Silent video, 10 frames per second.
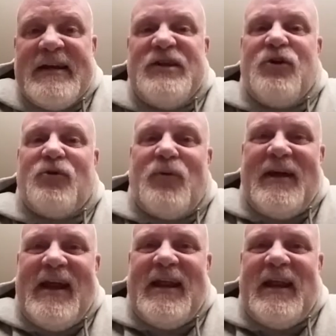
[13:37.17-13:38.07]
You
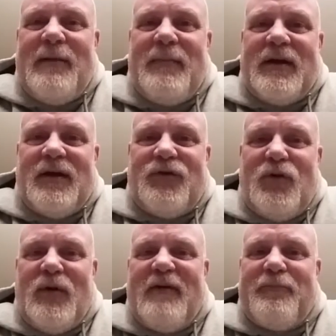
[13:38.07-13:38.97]
created it because
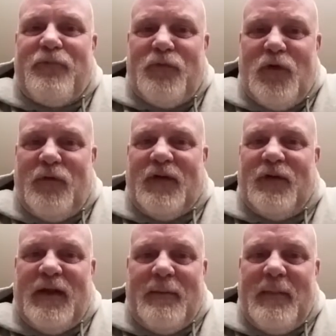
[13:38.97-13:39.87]
you have proven
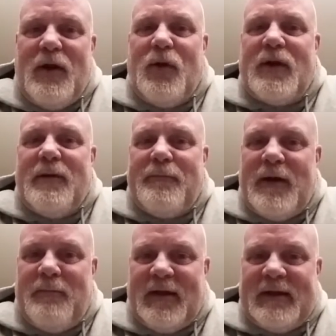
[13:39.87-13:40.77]
to the American
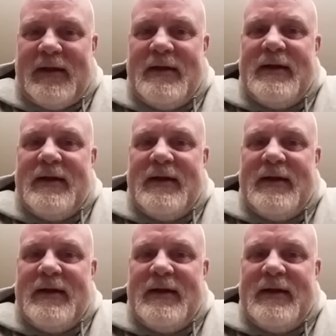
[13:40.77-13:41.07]
public